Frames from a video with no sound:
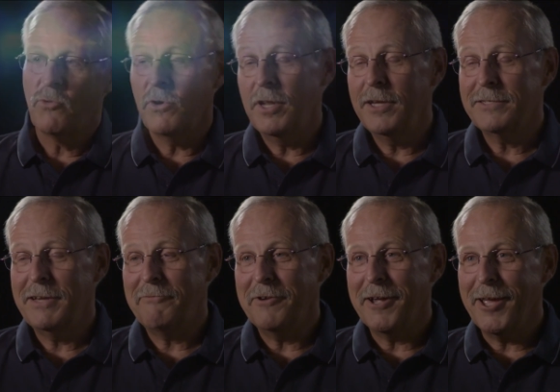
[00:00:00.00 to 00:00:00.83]
3 days
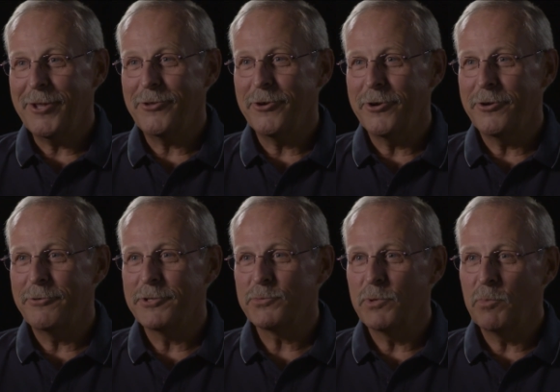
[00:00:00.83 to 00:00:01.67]
after I got there
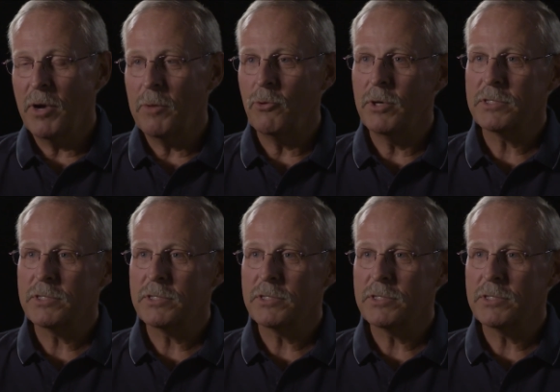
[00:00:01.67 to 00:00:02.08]
is when Pablo